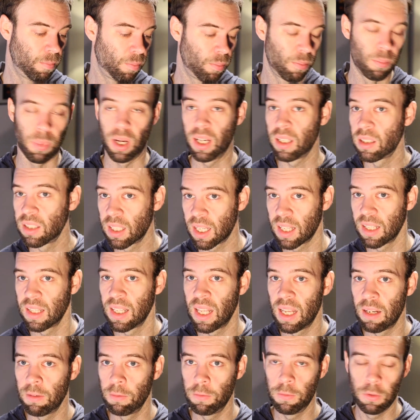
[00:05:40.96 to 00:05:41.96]
by clicking
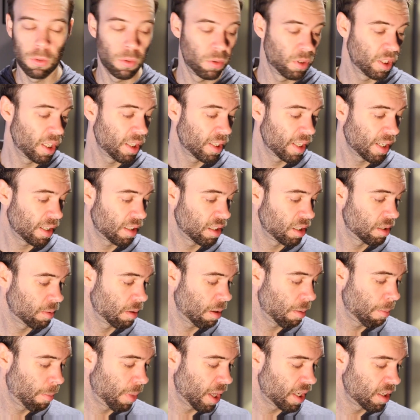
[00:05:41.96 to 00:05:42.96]
that view details
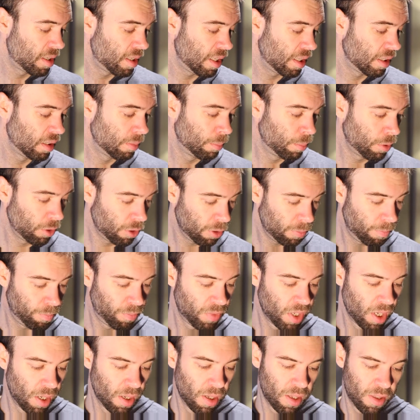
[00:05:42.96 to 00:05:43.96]
button down the bottom.
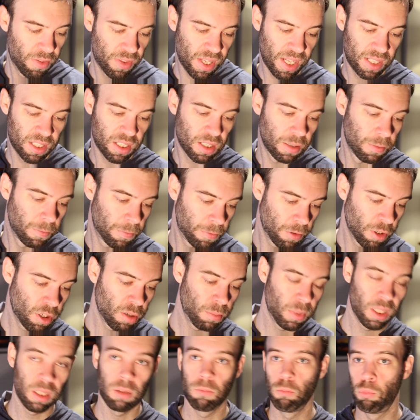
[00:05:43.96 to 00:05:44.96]
That's
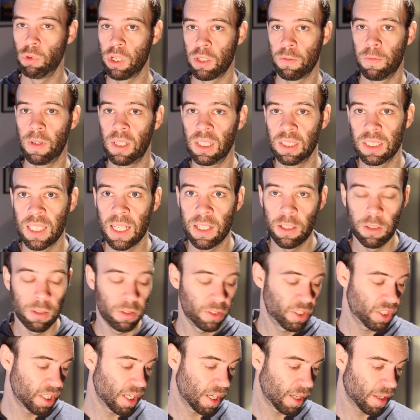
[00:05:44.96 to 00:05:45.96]
confirming which validator you're
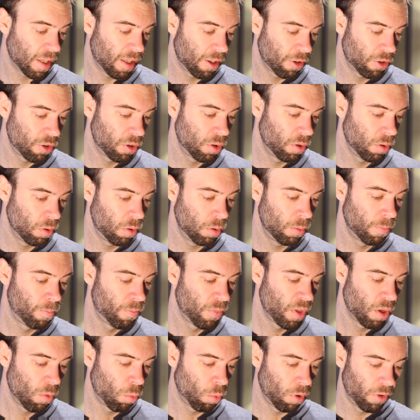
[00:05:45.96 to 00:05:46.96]
staking to,
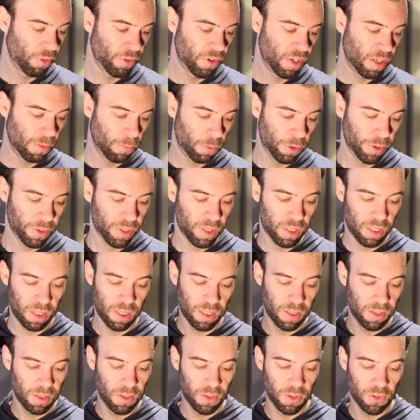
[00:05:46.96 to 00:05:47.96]
what the network
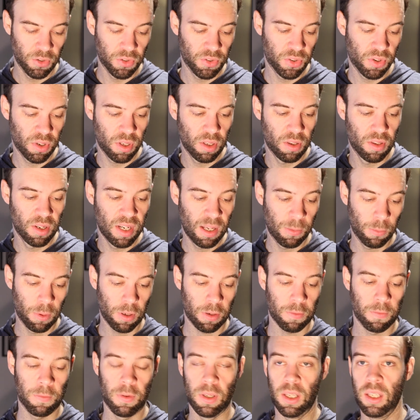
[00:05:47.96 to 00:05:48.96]
is, the network
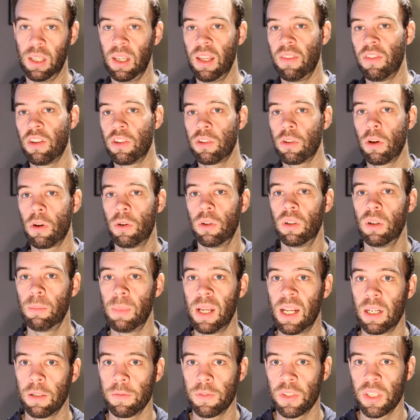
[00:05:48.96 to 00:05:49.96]
fee, and the total
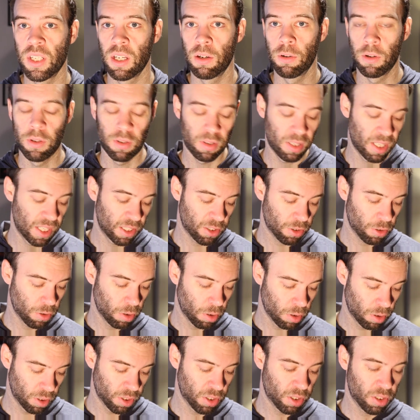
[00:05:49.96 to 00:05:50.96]
amount of CRO that's
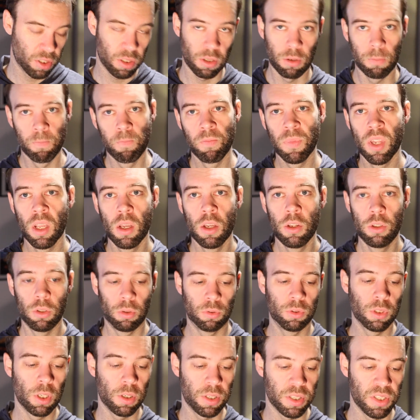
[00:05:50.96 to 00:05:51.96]
cost. So you'll
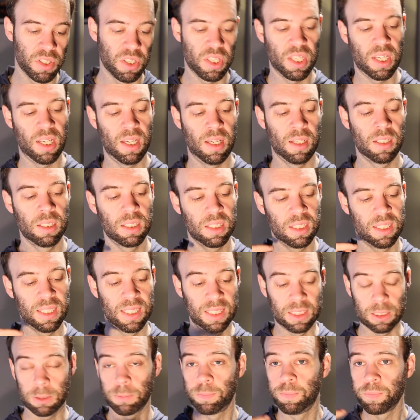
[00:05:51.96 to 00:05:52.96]
notice there
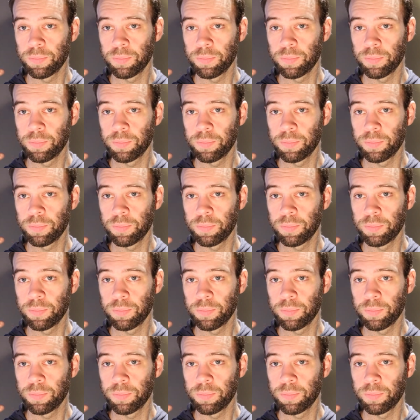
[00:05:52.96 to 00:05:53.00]
that